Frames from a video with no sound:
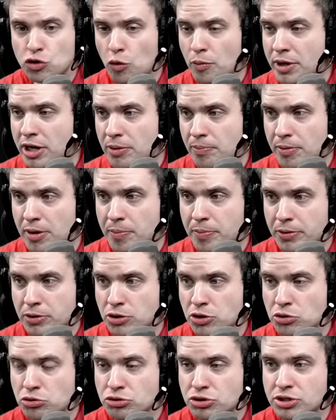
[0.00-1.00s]
many people
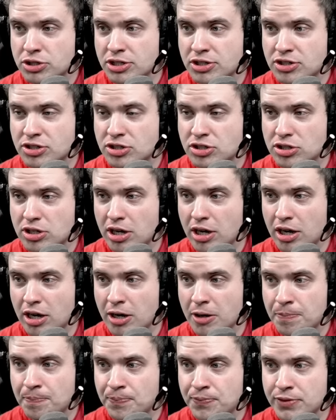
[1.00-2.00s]
used this
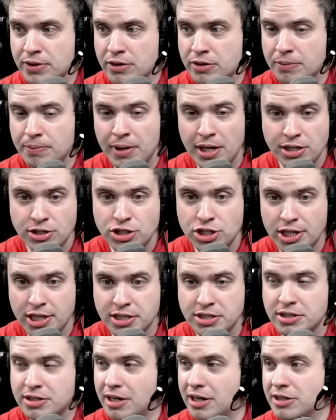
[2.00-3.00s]
the main
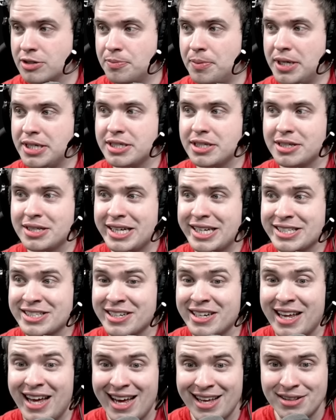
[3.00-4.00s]
chest as basically as
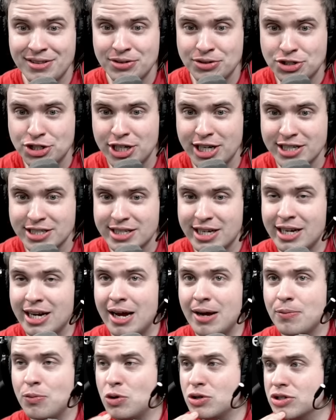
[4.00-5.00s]
an ender chest, and
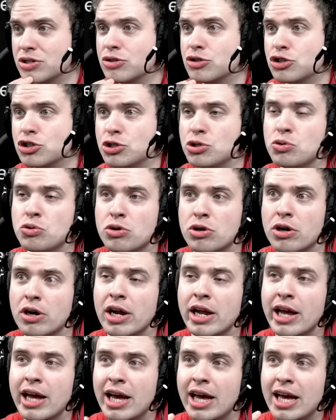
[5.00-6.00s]
I wasn't sure
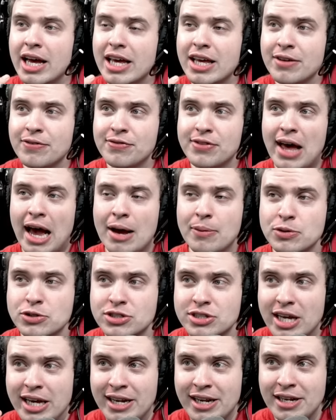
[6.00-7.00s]
if that
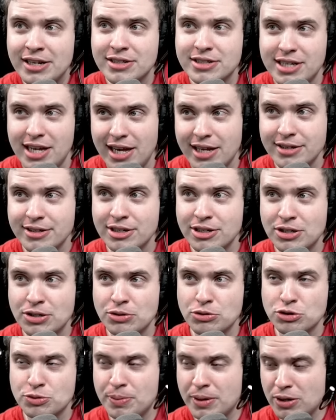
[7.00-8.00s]
was an intended
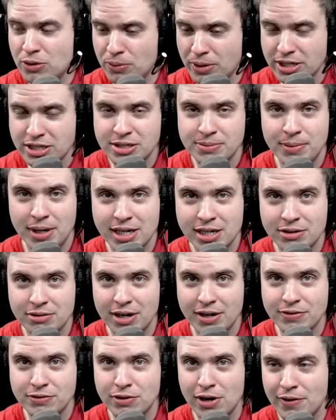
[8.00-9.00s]
use. By the way, it's a
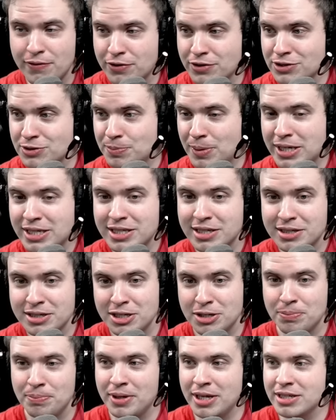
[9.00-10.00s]
Minecraft reference. Basically,
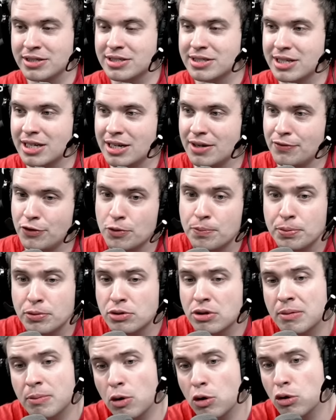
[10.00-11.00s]
it means that if you put
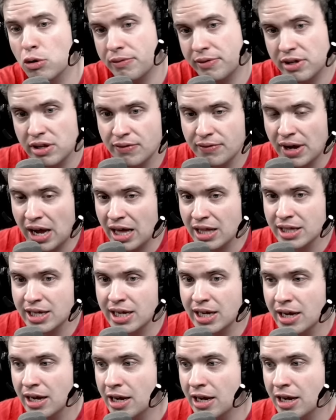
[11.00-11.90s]
them all over the valley,